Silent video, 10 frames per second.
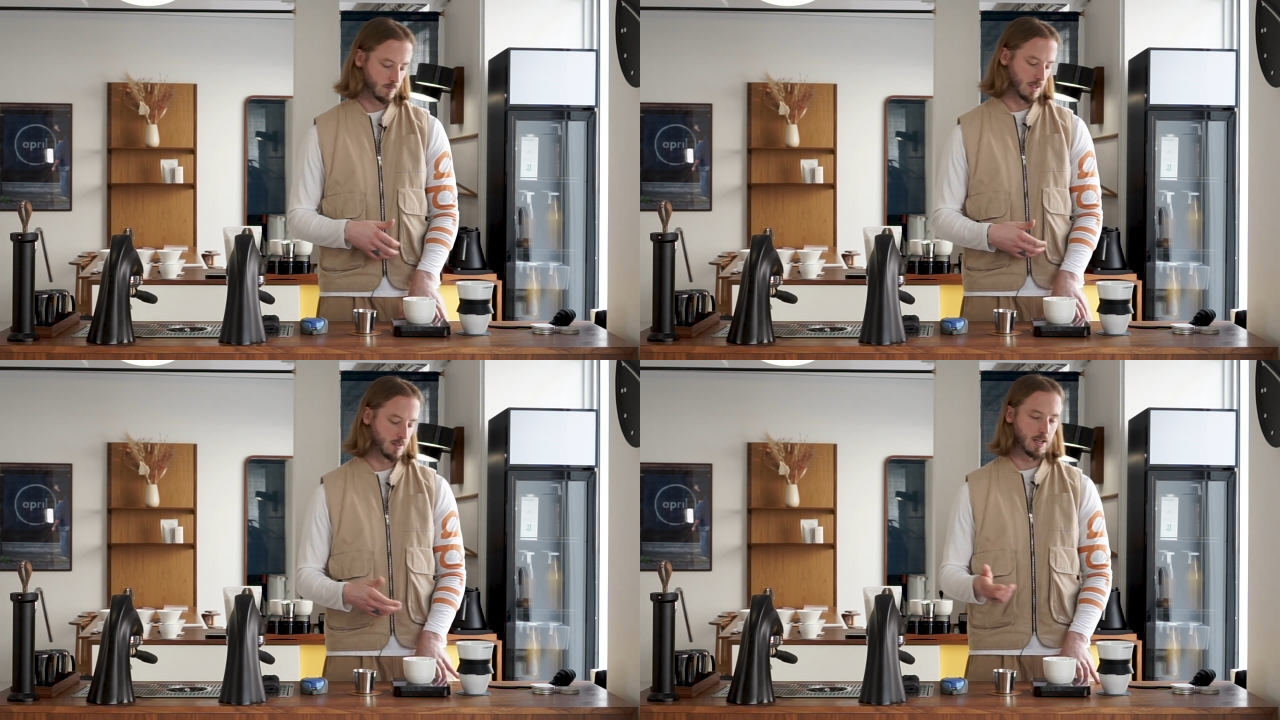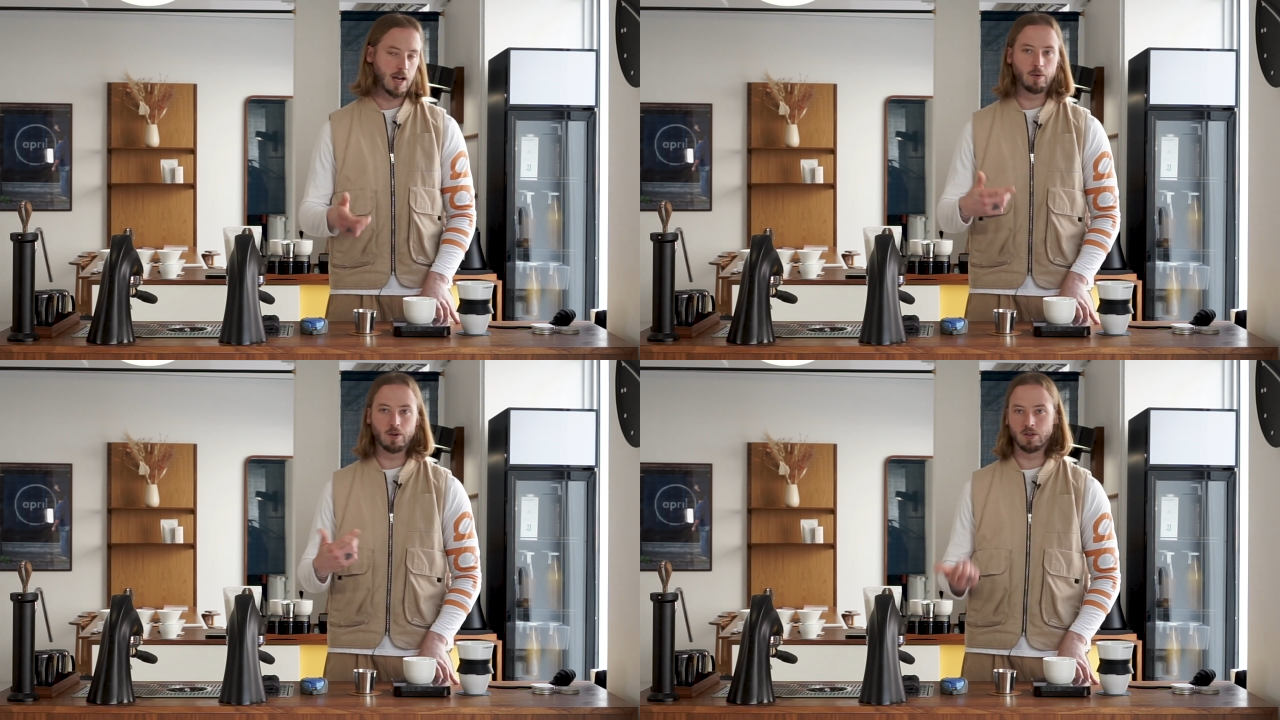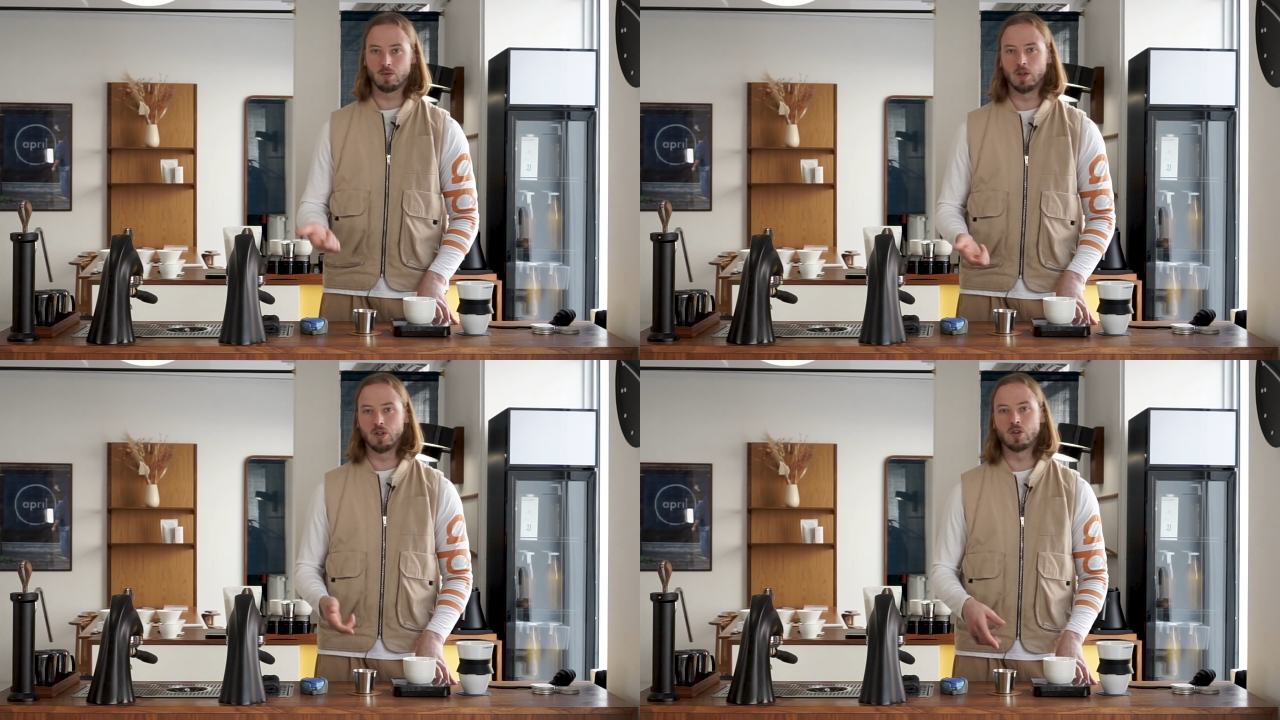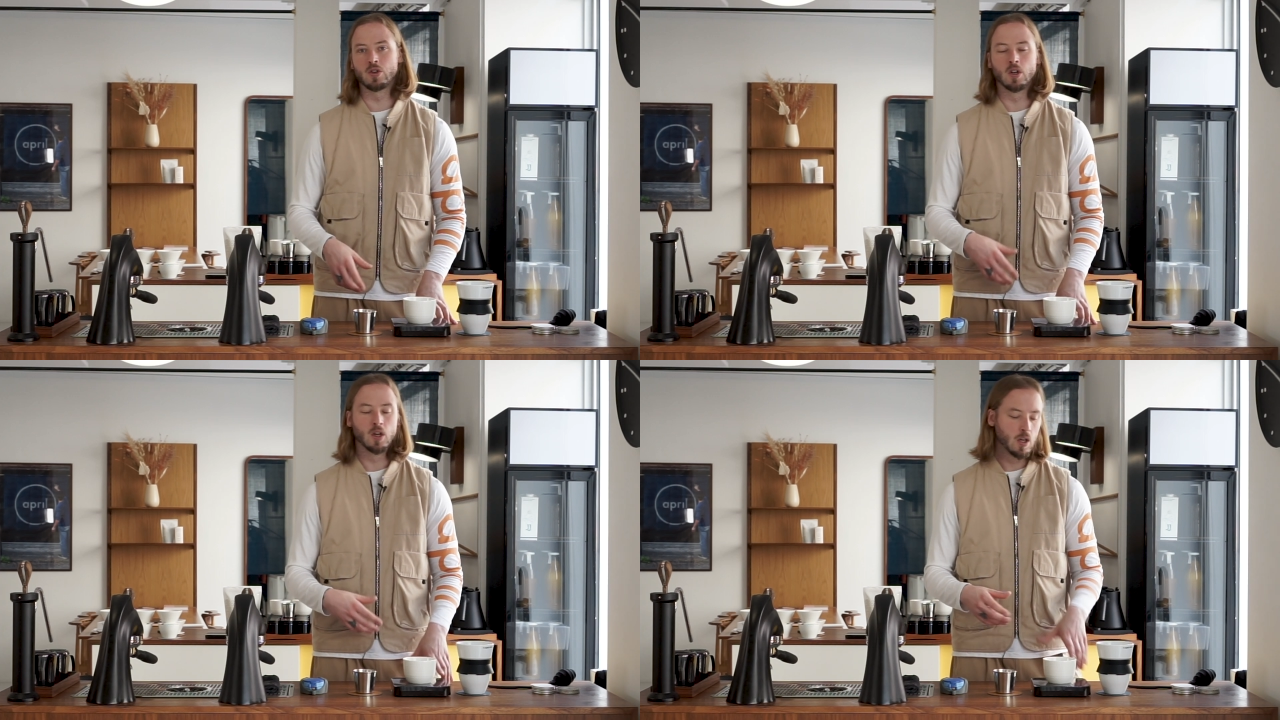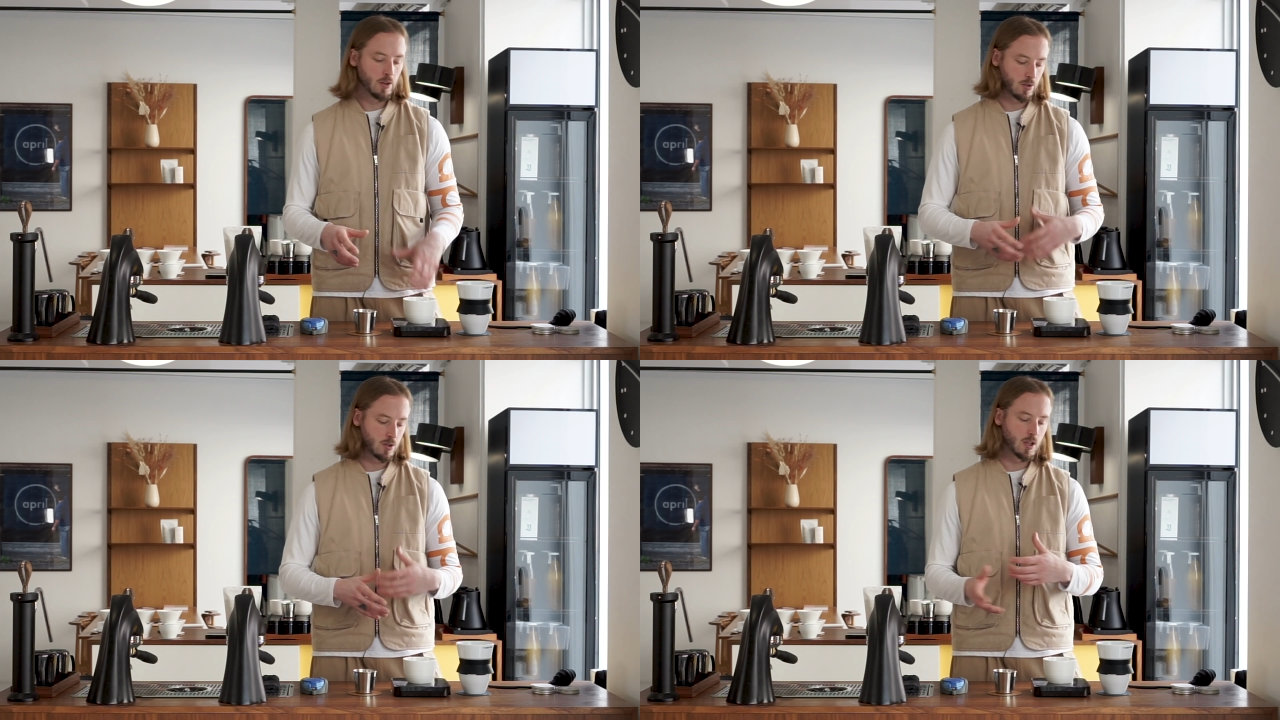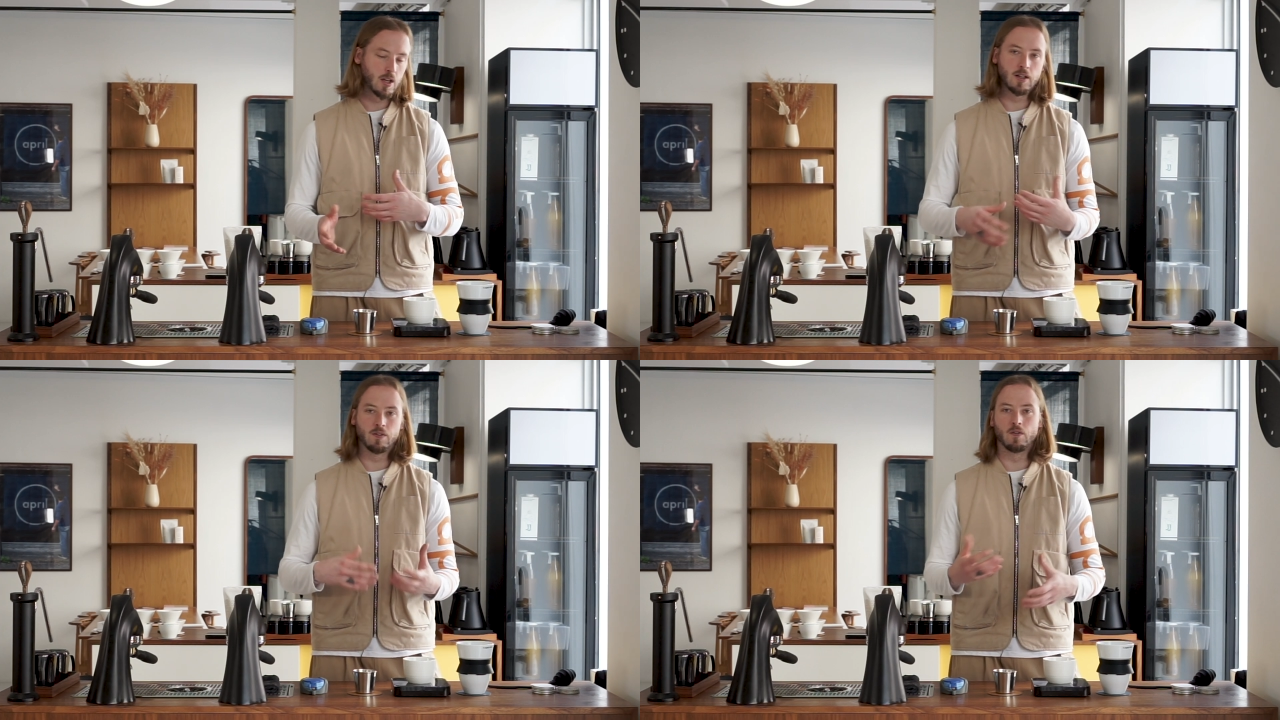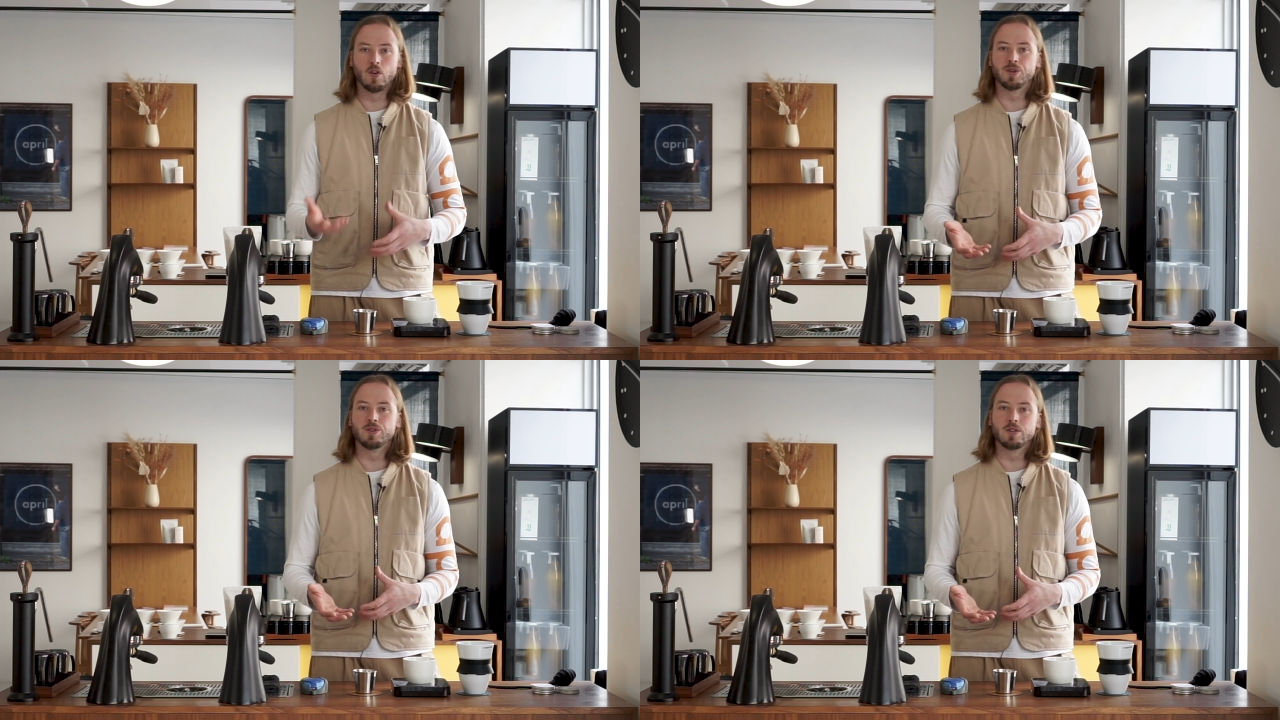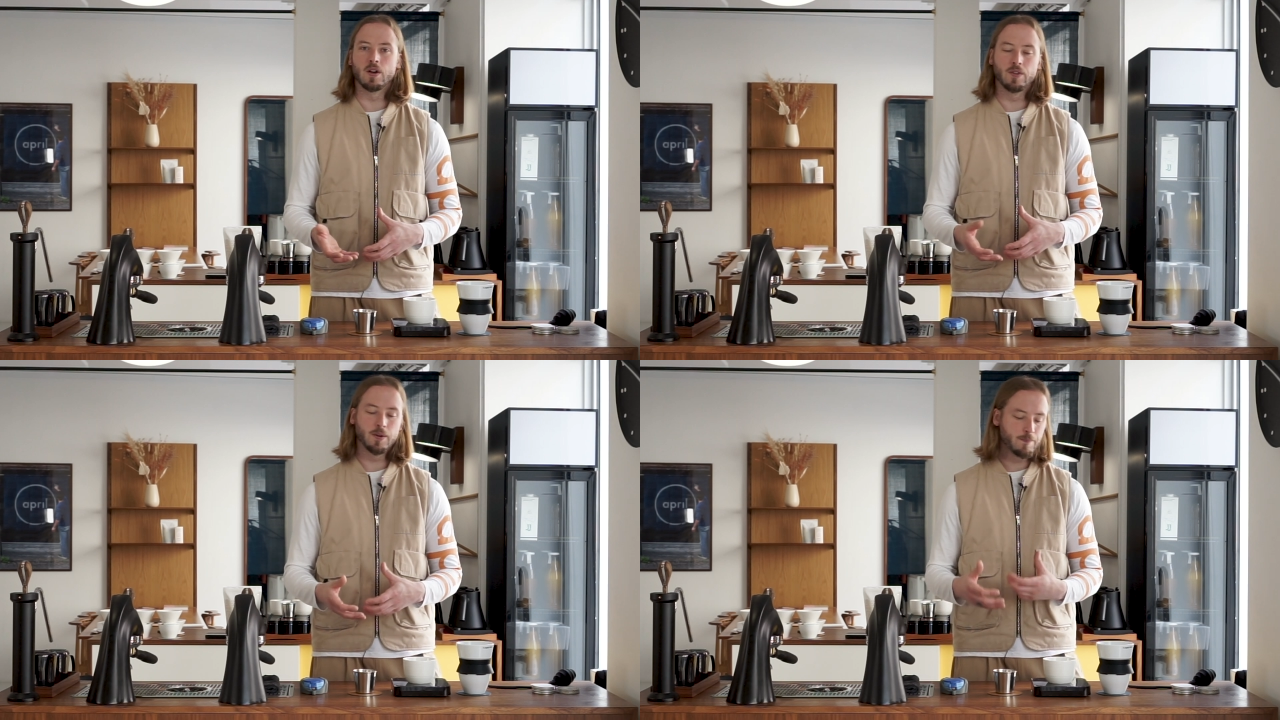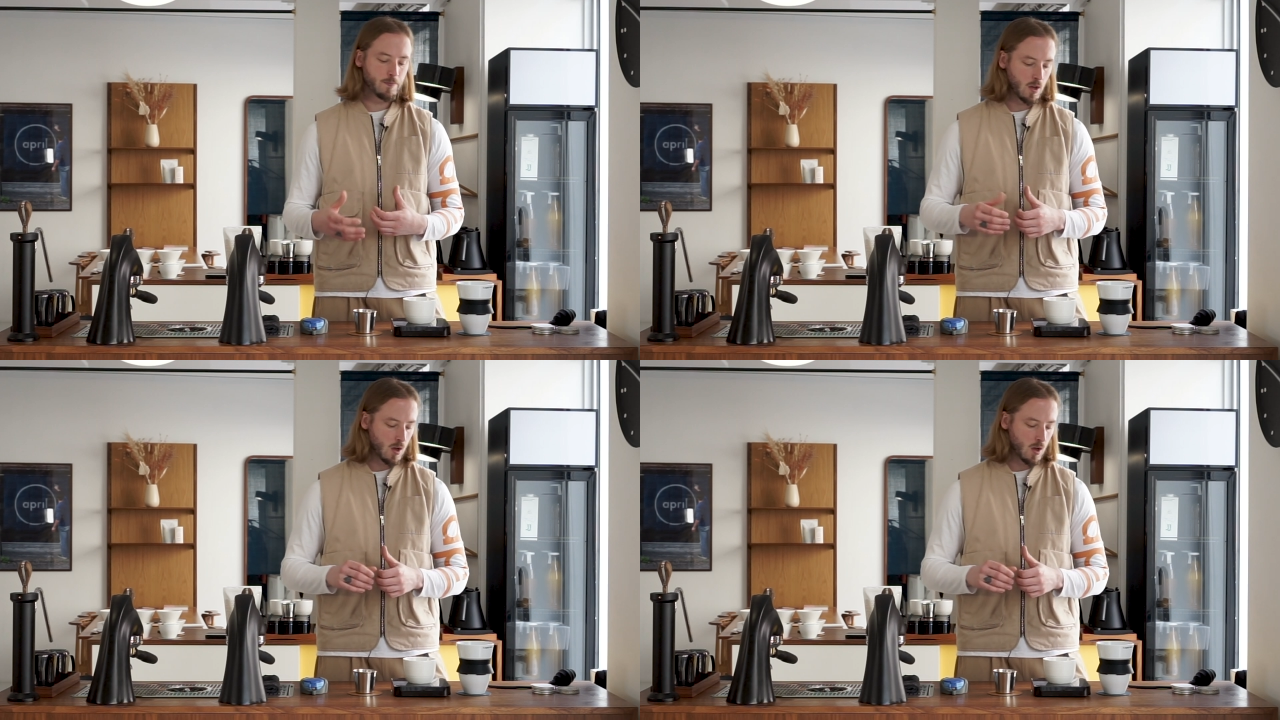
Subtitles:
let's say Hario Switch, there's a lot of different versions of them.